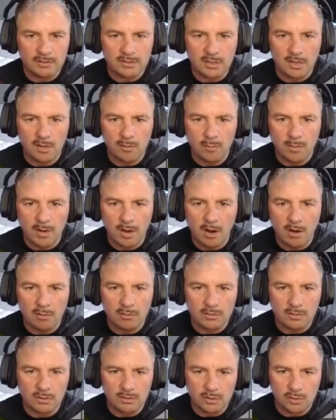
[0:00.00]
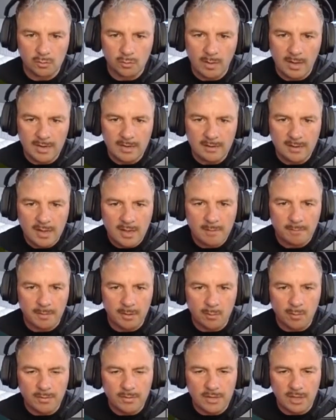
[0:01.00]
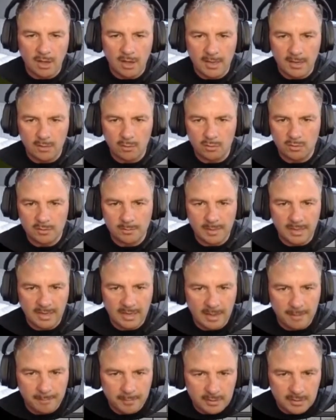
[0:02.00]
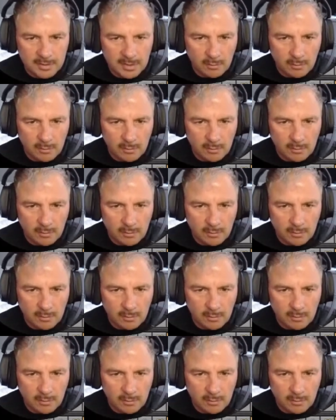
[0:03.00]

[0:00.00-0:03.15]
So I want a horizontal one, but I want the iron ore to be encompassed.